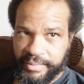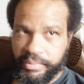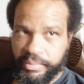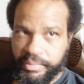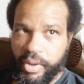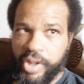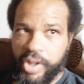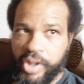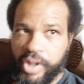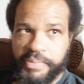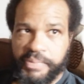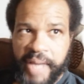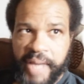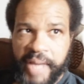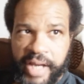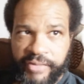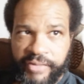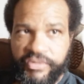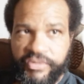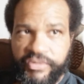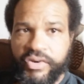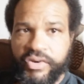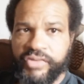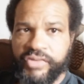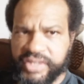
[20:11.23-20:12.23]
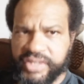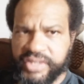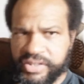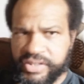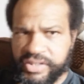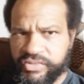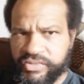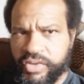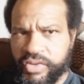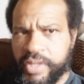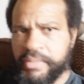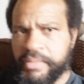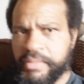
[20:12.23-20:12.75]
Paul Spadafora versus
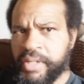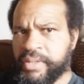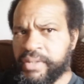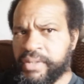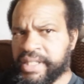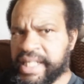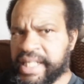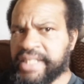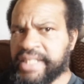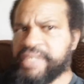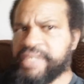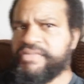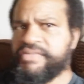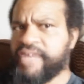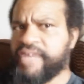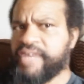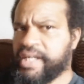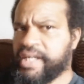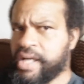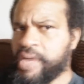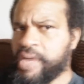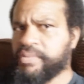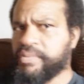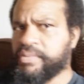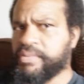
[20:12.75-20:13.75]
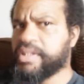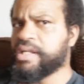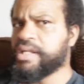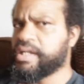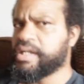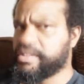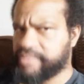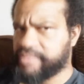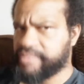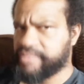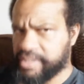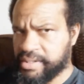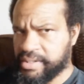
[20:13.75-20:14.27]
Floyd Mayweather, that's a fight I would
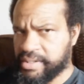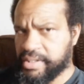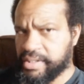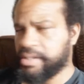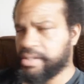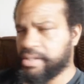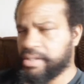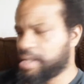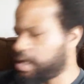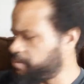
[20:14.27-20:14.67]
love to see.